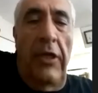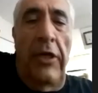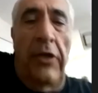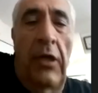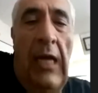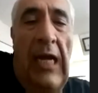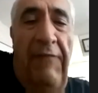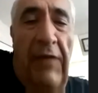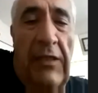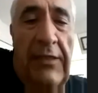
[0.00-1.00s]
no, no. I have
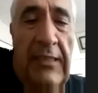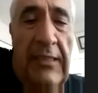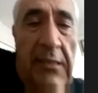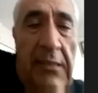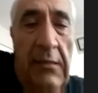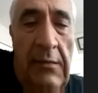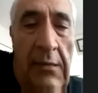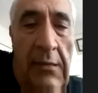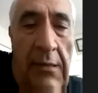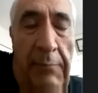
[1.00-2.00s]
volunteers
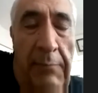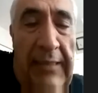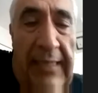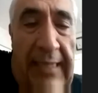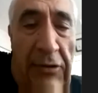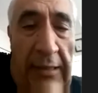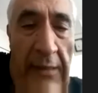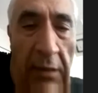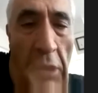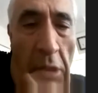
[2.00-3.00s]
behind yeah. the counter.
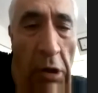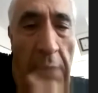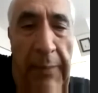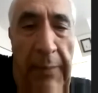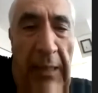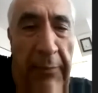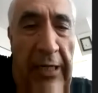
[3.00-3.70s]
Oh, no, no, people no, can I,